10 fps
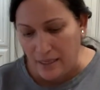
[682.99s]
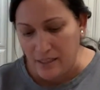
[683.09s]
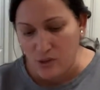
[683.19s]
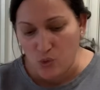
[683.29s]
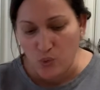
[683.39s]

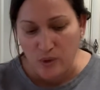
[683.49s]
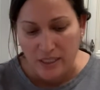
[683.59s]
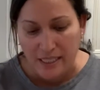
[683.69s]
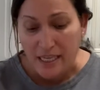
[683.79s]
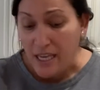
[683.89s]
It's
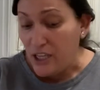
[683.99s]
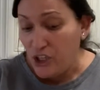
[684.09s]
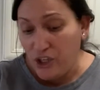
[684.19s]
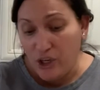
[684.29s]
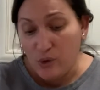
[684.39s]
really,
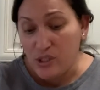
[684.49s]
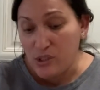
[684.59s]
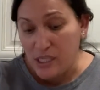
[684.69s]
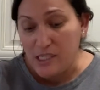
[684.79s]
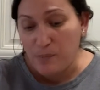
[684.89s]
you know,
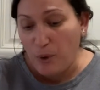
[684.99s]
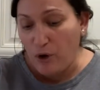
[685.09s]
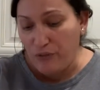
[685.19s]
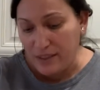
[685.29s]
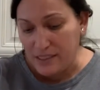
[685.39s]
it's
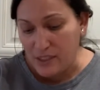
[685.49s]
perfect.